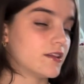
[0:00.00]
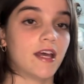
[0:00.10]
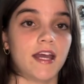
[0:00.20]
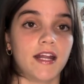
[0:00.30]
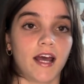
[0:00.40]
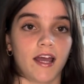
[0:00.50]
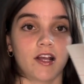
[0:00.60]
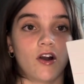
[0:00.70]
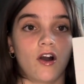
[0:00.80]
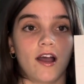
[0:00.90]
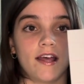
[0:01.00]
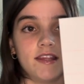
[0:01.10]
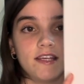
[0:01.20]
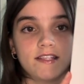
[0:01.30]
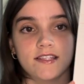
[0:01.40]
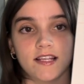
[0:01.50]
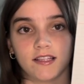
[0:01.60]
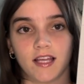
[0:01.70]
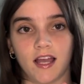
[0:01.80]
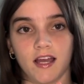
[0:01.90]
Then I got this
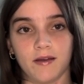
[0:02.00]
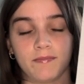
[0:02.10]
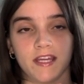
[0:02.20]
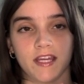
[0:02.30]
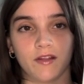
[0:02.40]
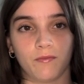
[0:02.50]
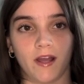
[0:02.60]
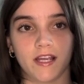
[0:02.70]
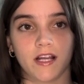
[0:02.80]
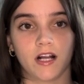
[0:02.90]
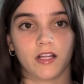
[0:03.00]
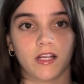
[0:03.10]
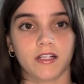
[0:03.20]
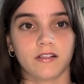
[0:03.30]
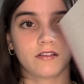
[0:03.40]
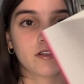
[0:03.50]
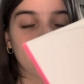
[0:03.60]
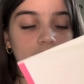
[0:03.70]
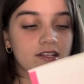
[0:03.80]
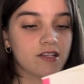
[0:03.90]
pink and white color.
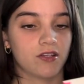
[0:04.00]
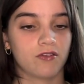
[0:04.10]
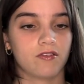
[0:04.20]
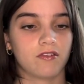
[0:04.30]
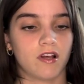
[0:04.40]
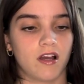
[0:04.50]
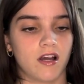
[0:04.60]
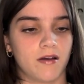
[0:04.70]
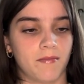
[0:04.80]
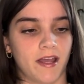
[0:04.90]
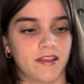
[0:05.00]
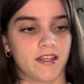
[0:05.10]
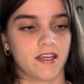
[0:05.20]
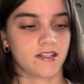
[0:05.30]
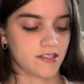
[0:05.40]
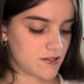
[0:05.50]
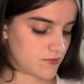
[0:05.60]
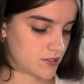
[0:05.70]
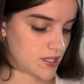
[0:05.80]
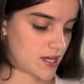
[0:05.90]
It's a little, I think it's a
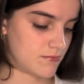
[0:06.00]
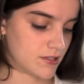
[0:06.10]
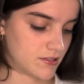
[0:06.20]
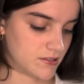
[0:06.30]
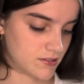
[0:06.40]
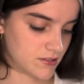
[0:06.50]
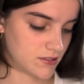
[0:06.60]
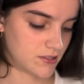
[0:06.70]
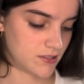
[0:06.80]
different type, because